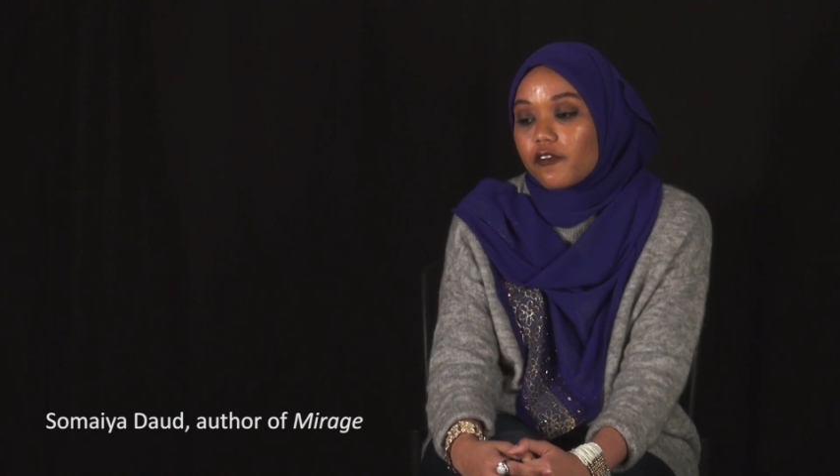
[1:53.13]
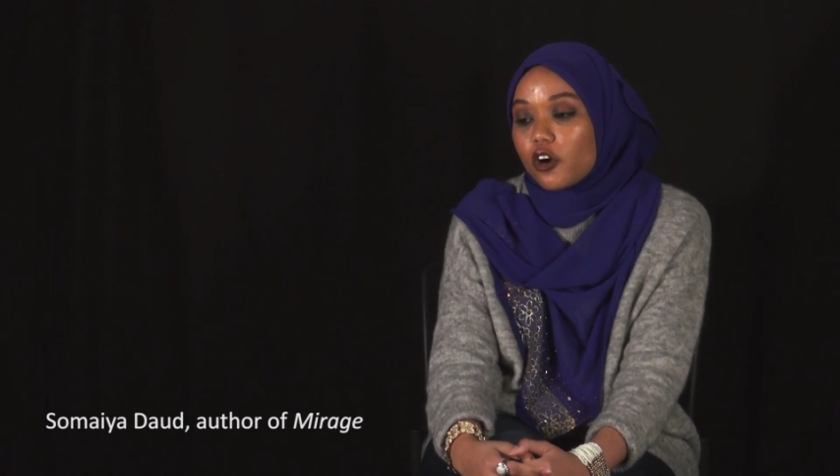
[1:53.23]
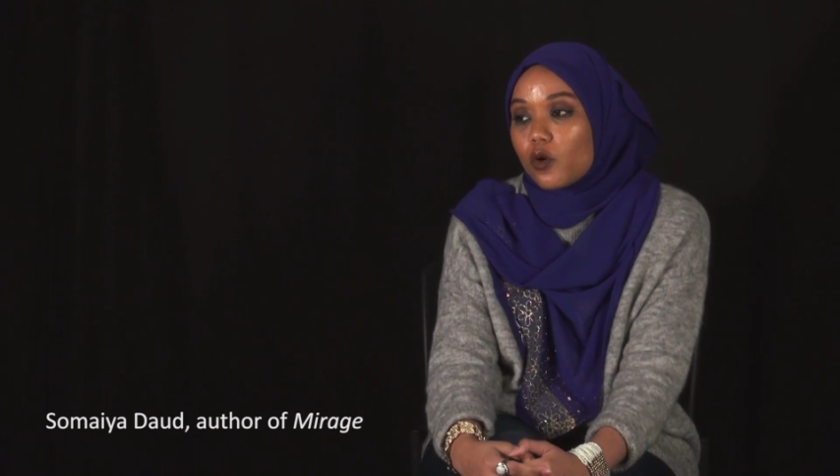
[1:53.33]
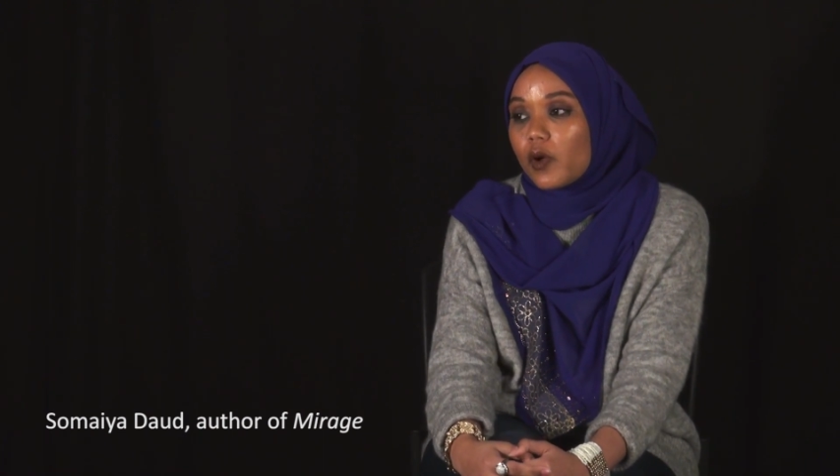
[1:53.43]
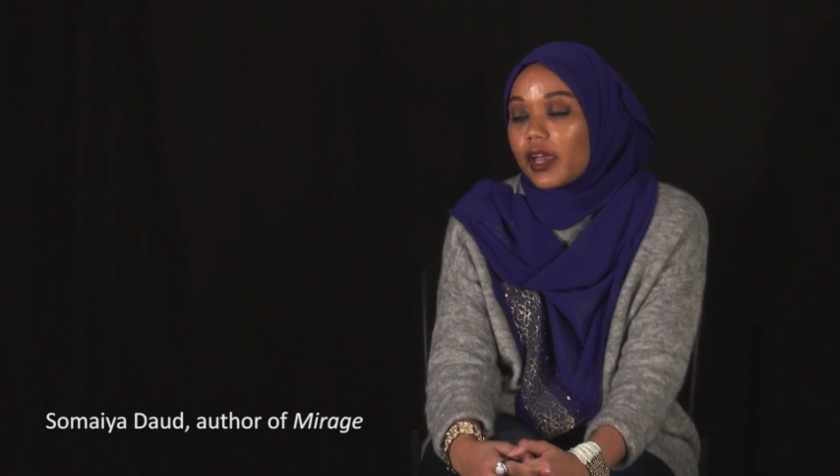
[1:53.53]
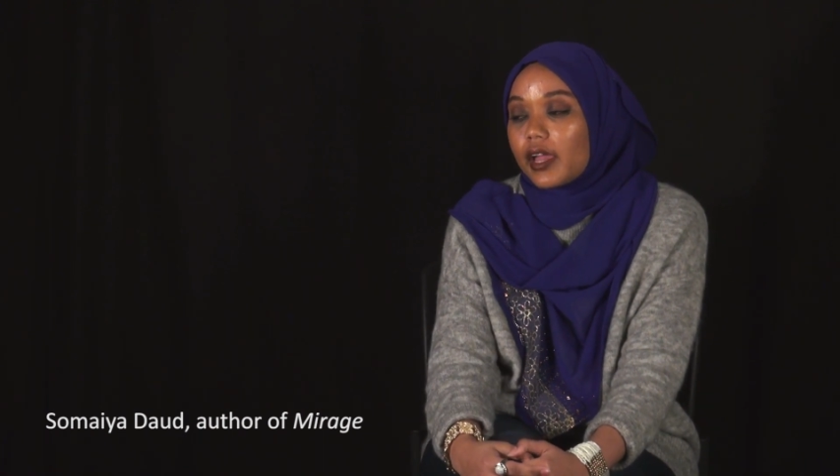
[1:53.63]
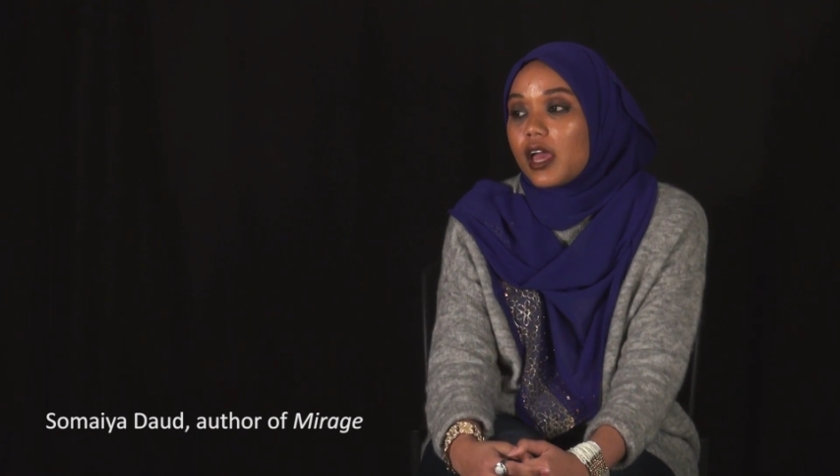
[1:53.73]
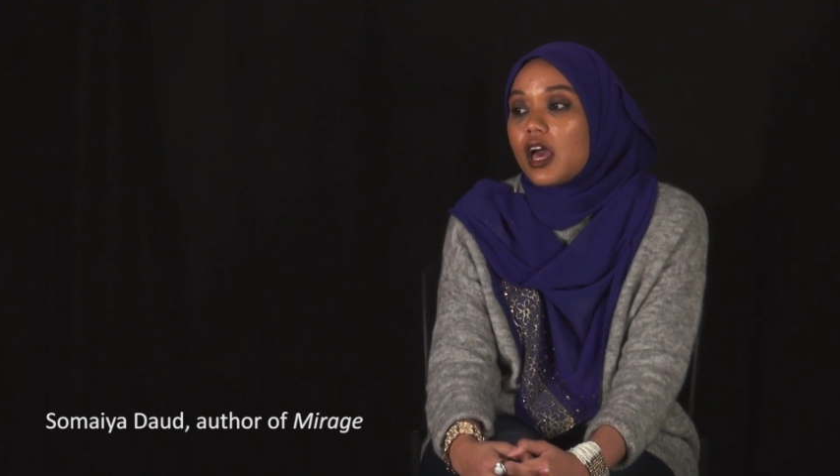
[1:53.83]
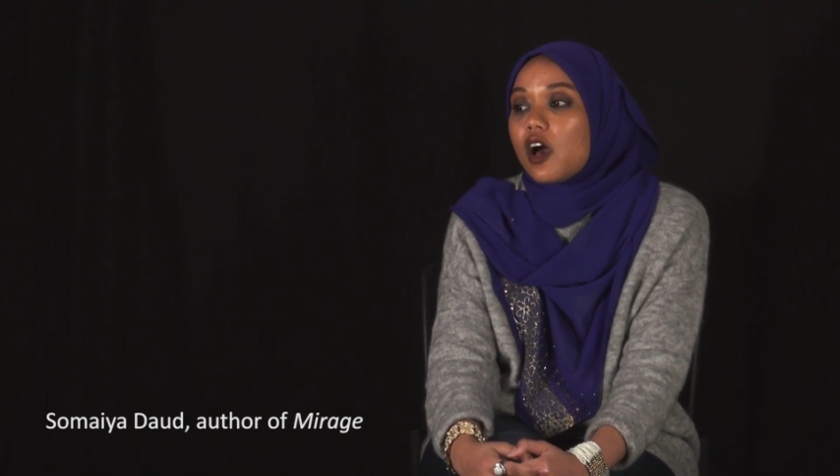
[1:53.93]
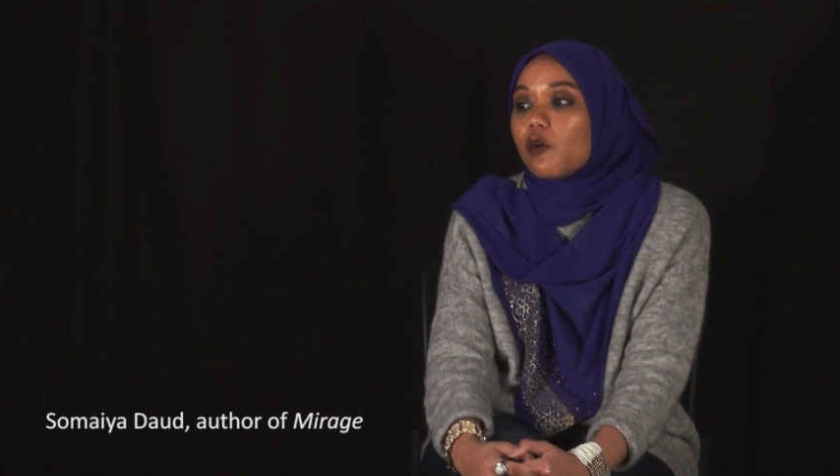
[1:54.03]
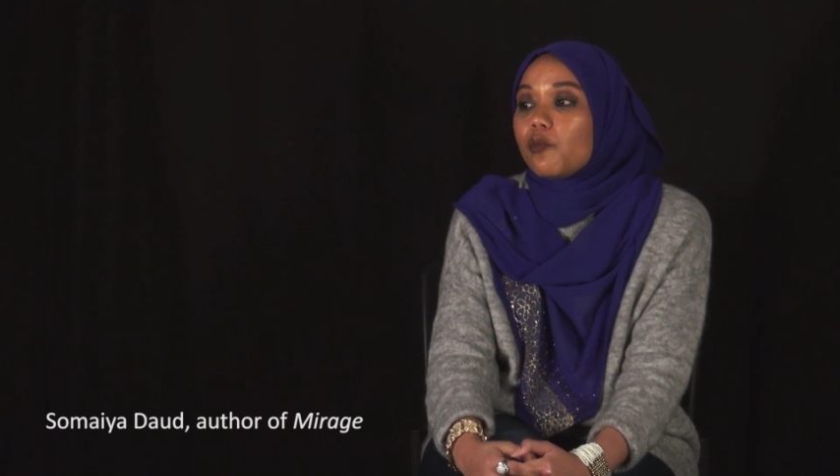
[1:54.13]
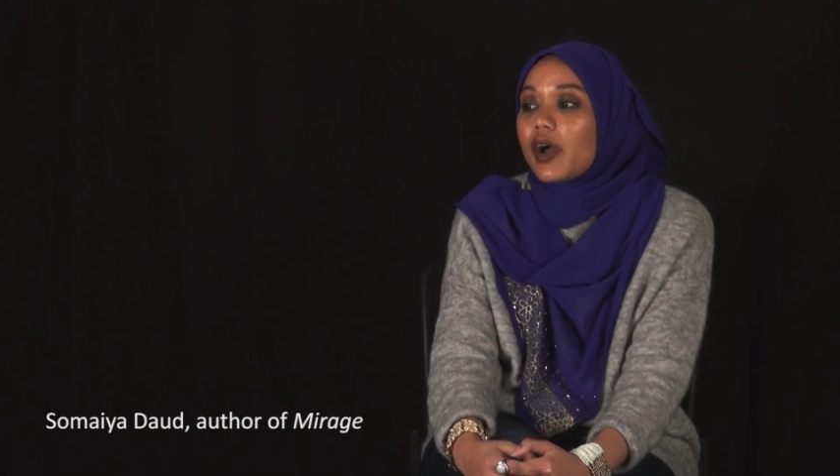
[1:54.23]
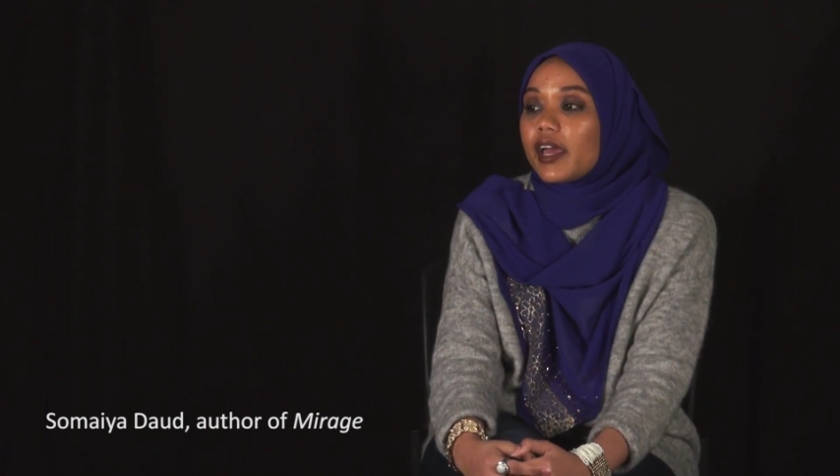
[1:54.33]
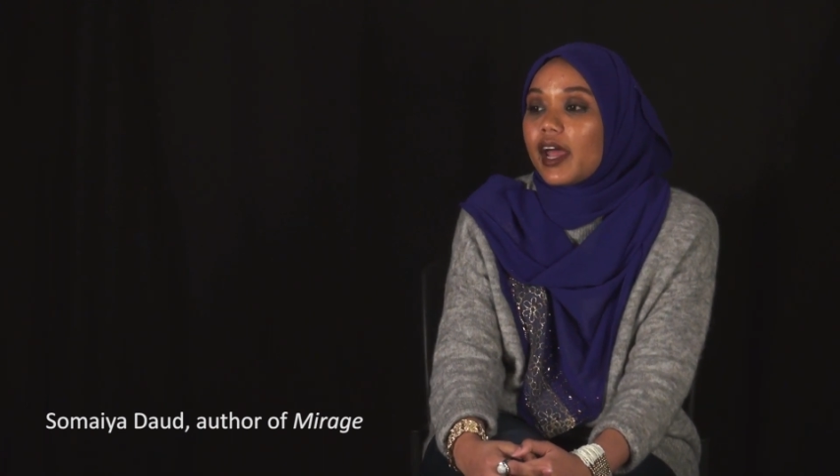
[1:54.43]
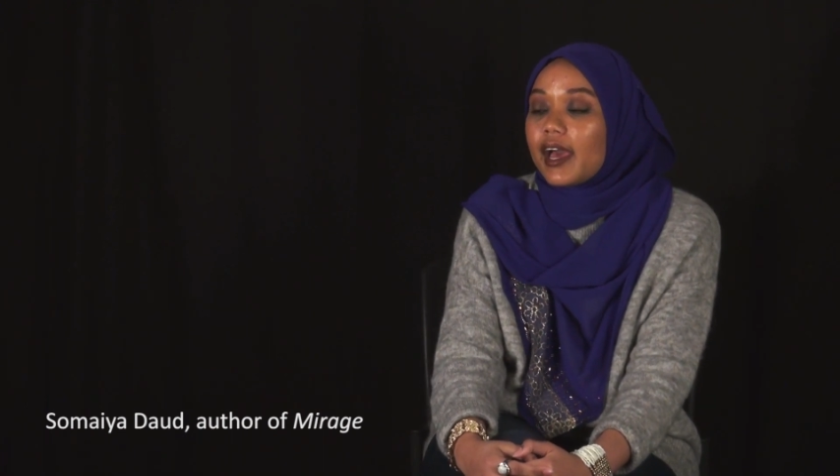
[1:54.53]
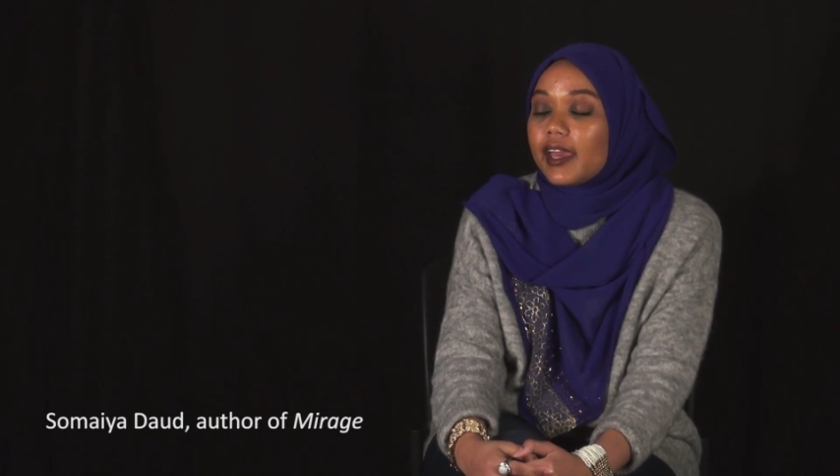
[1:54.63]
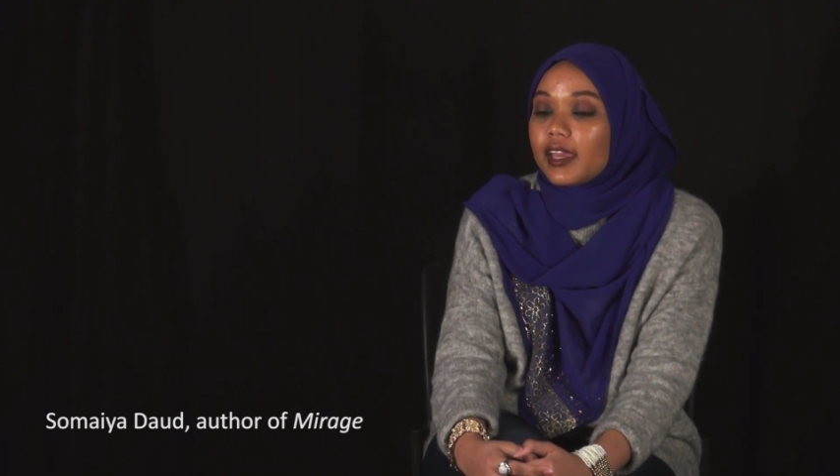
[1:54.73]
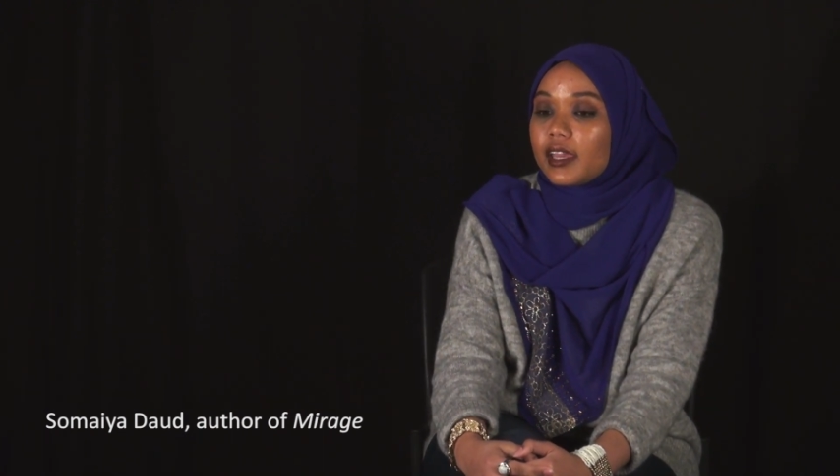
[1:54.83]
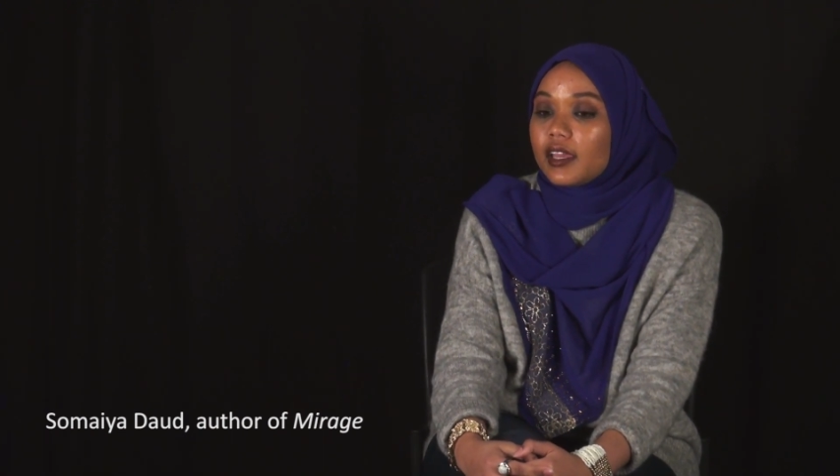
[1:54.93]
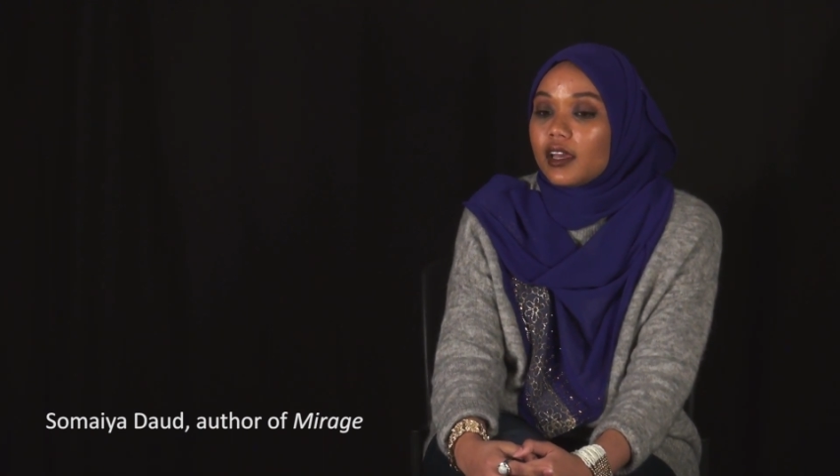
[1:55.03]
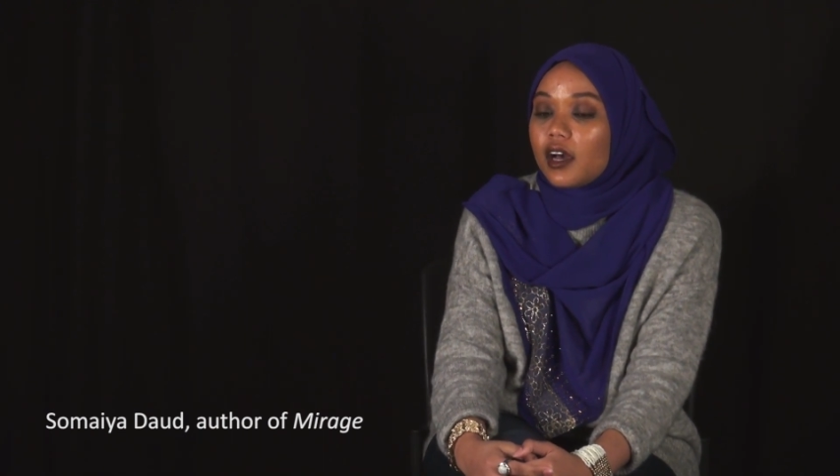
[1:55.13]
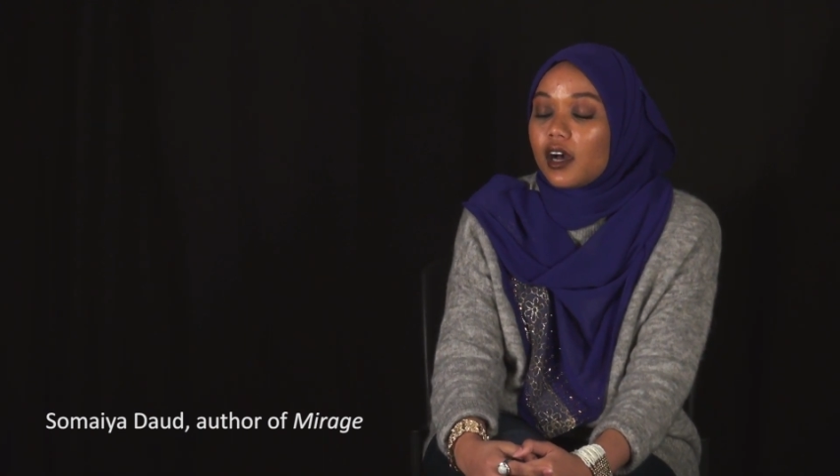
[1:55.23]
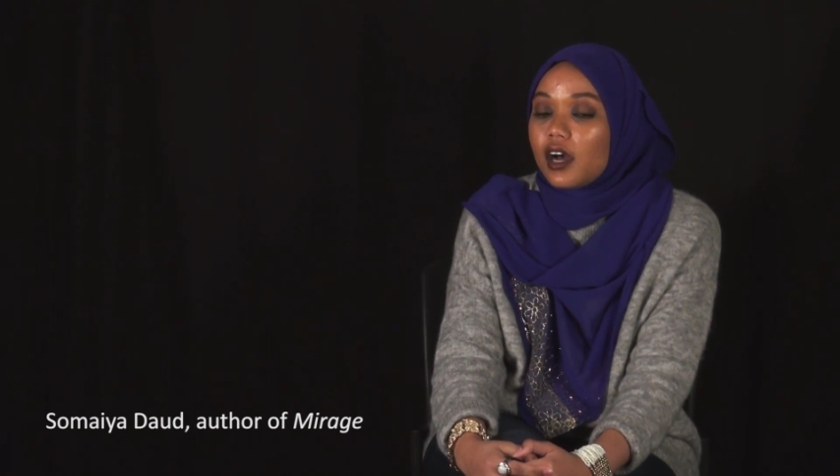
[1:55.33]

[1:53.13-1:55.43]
far away. But I